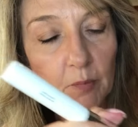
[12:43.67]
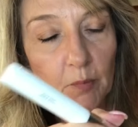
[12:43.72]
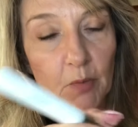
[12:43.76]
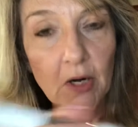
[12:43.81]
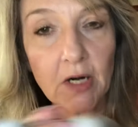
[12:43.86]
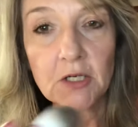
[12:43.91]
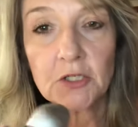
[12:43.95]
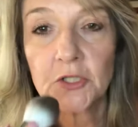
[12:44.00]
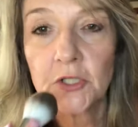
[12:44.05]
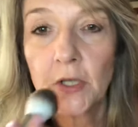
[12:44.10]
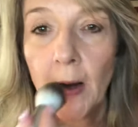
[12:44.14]

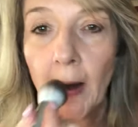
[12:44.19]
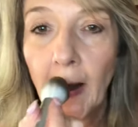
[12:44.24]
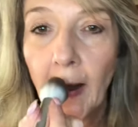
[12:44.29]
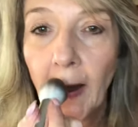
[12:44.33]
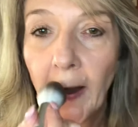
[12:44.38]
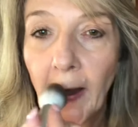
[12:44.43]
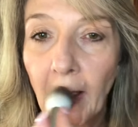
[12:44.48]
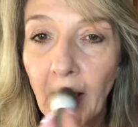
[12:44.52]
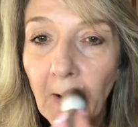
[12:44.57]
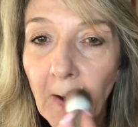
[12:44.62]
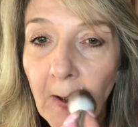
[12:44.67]
brush,
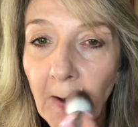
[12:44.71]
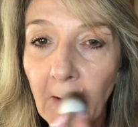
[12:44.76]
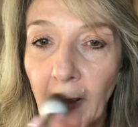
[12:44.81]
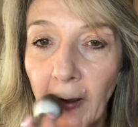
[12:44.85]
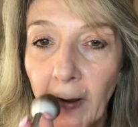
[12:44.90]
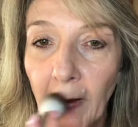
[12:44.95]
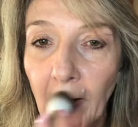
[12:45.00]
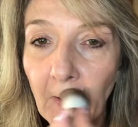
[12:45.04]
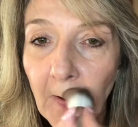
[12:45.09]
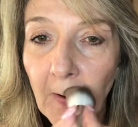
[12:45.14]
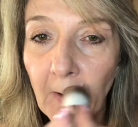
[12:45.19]
just
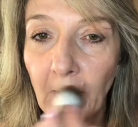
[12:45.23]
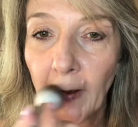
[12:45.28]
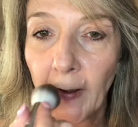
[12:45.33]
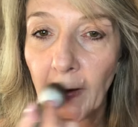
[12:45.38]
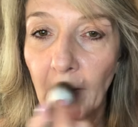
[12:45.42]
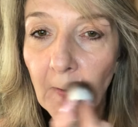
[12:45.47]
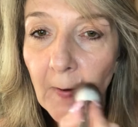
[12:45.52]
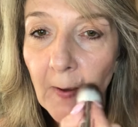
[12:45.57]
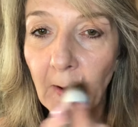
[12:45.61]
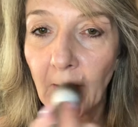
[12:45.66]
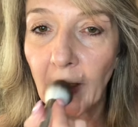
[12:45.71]
across your
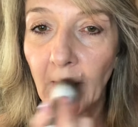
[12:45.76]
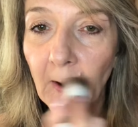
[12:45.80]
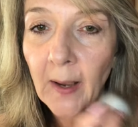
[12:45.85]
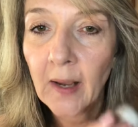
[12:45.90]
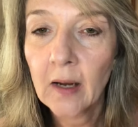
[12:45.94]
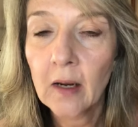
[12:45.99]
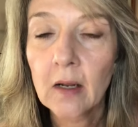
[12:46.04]
lip there.